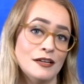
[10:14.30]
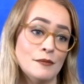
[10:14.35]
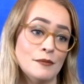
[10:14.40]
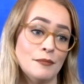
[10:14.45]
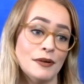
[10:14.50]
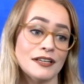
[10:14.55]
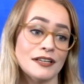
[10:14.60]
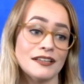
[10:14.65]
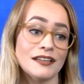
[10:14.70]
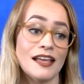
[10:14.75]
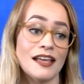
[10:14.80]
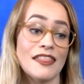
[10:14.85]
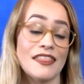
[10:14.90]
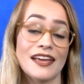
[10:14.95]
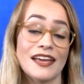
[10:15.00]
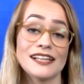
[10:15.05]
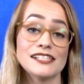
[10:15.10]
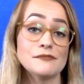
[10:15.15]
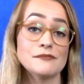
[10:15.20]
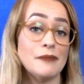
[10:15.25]
But
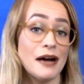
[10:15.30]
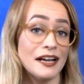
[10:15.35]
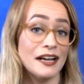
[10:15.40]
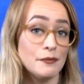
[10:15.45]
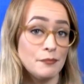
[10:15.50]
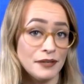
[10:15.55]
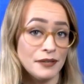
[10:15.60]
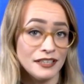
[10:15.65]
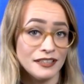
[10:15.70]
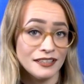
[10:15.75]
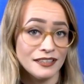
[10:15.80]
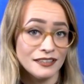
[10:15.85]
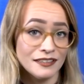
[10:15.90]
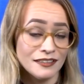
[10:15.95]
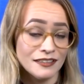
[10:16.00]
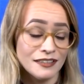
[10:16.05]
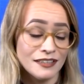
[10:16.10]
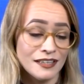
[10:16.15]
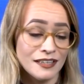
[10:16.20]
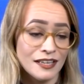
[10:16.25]
that is my opinion.
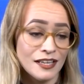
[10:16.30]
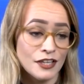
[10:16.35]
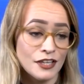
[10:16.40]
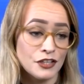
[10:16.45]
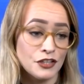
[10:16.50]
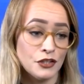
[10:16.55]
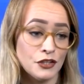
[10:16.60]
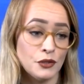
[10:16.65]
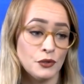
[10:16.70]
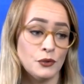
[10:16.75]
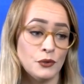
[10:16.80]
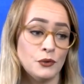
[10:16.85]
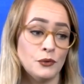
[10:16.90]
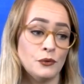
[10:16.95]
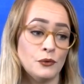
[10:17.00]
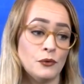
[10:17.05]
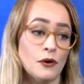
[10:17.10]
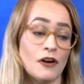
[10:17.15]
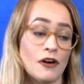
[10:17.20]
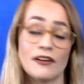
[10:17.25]

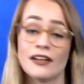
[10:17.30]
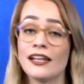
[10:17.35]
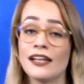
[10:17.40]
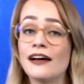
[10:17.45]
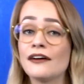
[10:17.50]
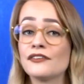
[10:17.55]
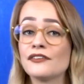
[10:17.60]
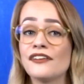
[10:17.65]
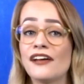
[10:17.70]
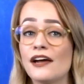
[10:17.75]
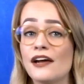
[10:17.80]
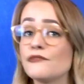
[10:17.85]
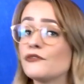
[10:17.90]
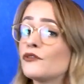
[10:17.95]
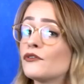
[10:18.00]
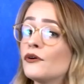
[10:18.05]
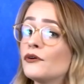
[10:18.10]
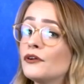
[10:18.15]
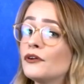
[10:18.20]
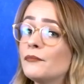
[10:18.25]
You are allowed to have
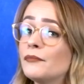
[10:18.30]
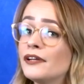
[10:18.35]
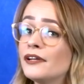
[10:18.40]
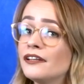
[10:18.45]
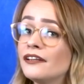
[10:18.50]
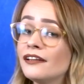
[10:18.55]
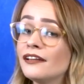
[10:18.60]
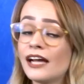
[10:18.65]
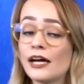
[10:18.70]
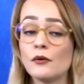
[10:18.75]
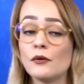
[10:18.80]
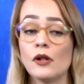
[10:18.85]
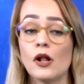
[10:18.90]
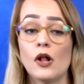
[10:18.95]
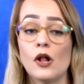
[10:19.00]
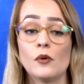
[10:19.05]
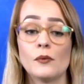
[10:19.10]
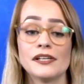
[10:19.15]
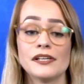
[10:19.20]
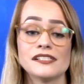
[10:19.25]
your own opinion. I will
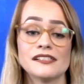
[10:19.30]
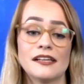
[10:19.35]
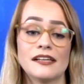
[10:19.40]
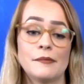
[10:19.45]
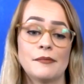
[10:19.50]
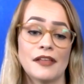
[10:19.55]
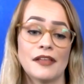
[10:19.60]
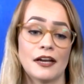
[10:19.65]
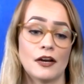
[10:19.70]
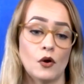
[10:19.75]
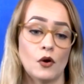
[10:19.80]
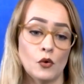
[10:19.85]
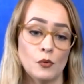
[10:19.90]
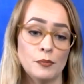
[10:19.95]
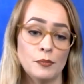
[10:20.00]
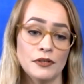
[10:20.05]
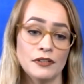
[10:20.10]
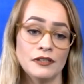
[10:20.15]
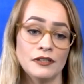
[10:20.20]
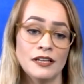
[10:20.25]
always keep that
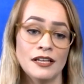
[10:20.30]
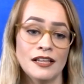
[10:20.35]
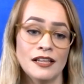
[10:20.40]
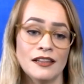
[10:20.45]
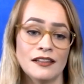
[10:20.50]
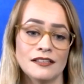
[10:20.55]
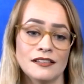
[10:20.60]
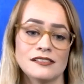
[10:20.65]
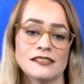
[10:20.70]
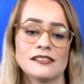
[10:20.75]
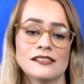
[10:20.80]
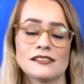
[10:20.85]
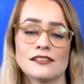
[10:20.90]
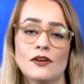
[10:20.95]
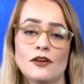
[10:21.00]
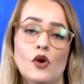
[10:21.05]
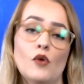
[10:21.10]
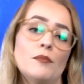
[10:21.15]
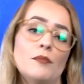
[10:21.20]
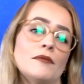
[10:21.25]
open. This is an
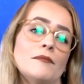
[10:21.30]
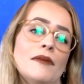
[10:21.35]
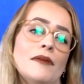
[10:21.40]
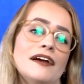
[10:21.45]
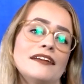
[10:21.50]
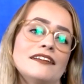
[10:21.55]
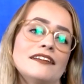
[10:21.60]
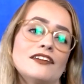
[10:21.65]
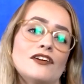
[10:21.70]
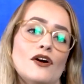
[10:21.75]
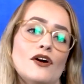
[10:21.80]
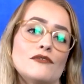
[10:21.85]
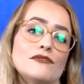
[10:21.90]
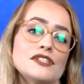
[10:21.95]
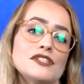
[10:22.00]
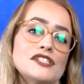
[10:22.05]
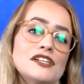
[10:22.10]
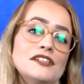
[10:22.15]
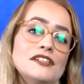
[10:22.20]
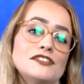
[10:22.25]
open-minded
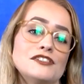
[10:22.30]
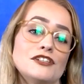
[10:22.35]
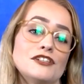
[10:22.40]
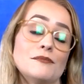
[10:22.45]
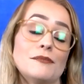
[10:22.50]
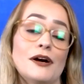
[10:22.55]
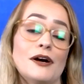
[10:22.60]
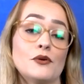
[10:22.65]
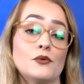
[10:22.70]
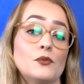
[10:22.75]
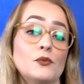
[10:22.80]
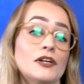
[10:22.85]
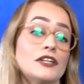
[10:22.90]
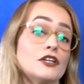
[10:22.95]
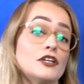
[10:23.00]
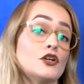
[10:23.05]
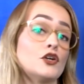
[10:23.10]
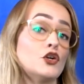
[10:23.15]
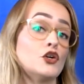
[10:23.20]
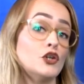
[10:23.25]
conversation about what
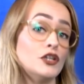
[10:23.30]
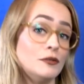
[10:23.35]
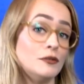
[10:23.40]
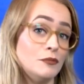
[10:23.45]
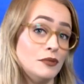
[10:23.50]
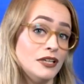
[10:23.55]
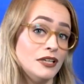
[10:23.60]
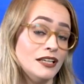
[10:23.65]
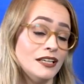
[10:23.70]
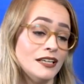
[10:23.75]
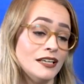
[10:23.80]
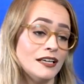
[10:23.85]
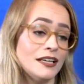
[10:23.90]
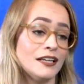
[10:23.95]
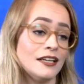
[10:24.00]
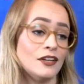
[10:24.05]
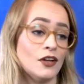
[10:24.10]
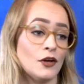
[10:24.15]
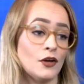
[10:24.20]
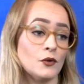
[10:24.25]
could be
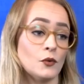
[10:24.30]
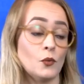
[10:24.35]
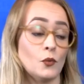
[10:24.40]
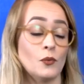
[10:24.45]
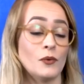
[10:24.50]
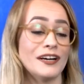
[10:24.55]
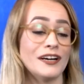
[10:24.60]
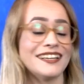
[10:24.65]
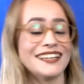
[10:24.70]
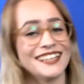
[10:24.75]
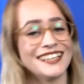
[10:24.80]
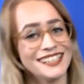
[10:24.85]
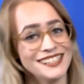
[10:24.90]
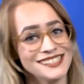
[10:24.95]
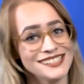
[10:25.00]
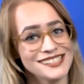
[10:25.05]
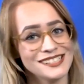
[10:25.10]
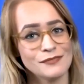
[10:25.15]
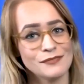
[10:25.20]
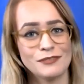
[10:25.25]
and not what
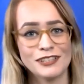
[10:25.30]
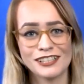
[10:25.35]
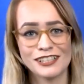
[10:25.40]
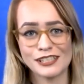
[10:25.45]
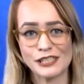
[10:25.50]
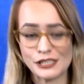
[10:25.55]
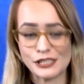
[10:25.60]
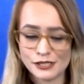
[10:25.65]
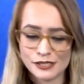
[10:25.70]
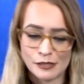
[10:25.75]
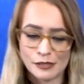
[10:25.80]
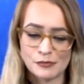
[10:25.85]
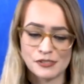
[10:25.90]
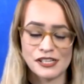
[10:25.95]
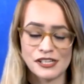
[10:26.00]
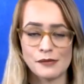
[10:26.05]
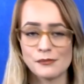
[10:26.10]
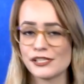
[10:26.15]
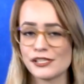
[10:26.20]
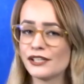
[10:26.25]
is because
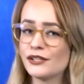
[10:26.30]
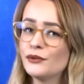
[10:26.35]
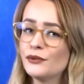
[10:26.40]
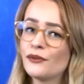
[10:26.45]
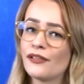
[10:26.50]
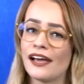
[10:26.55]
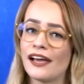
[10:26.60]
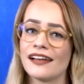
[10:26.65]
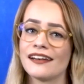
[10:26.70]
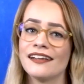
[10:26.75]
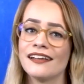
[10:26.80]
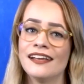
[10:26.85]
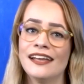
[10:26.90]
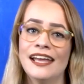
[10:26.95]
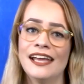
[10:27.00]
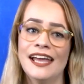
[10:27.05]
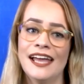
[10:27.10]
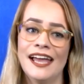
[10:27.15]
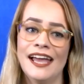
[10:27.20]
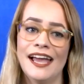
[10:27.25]
sometimes I do that
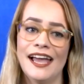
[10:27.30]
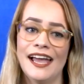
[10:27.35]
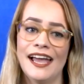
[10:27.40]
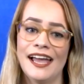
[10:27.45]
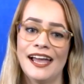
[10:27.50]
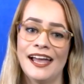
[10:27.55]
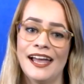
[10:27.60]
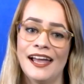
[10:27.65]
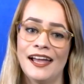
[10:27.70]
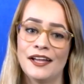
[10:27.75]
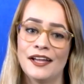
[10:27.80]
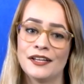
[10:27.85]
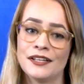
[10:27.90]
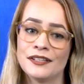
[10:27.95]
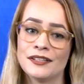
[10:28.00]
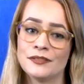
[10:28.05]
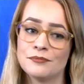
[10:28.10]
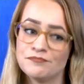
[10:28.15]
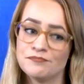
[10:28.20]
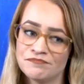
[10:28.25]

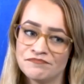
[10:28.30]
and